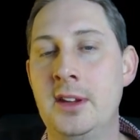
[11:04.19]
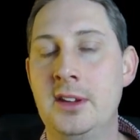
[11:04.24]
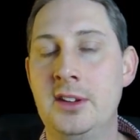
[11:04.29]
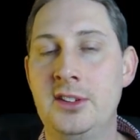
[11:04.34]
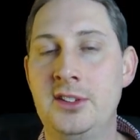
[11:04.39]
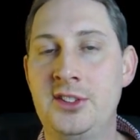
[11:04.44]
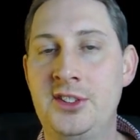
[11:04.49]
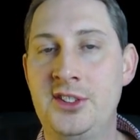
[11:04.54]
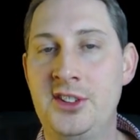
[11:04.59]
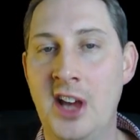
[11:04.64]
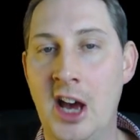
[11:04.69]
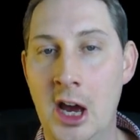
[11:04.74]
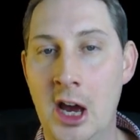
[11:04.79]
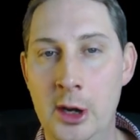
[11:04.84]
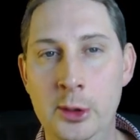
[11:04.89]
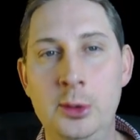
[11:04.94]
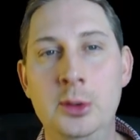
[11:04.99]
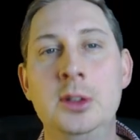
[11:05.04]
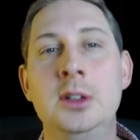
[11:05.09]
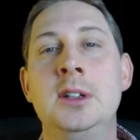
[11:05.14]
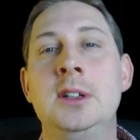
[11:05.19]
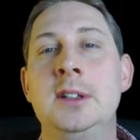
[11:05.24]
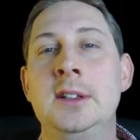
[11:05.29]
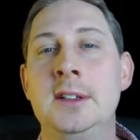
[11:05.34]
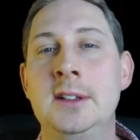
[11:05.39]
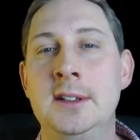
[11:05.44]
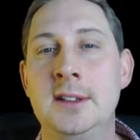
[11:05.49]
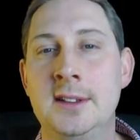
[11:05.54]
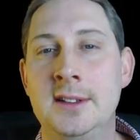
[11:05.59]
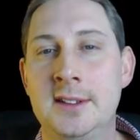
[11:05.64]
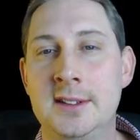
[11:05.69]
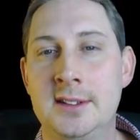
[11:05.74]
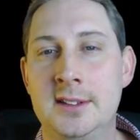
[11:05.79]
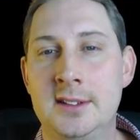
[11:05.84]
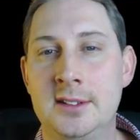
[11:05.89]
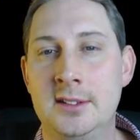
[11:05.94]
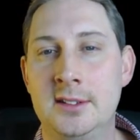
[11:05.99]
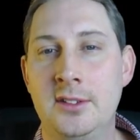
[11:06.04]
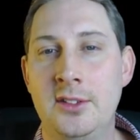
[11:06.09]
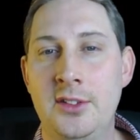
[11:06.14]
So
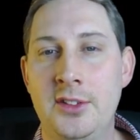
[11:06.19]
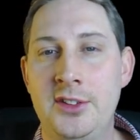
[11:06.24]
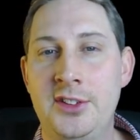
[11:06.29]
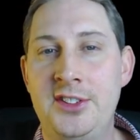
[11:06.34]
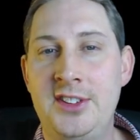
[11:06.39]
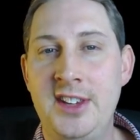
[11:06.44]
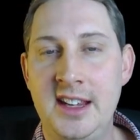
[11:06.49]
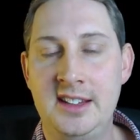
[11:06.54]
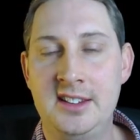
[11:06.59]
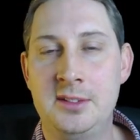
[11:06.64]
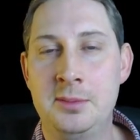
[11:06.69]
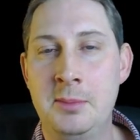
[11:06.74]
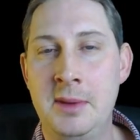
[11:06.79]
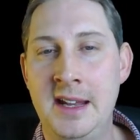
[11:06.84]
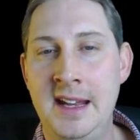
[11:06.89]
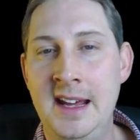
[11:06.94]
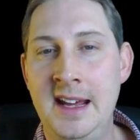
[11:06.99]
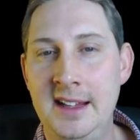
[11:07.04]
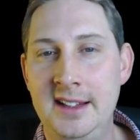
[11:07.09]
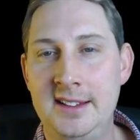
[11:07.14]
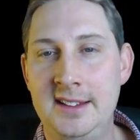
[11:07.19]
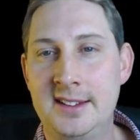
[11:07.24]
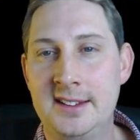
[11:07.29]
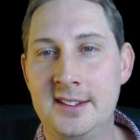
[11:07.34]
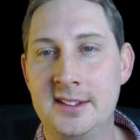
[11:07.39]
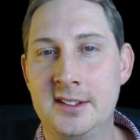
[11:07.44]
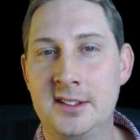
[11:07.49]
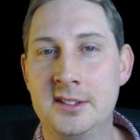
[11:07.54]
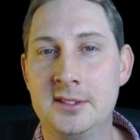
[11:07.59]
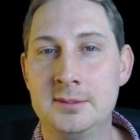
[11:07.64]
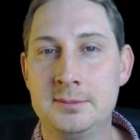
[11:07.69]
6 minutes.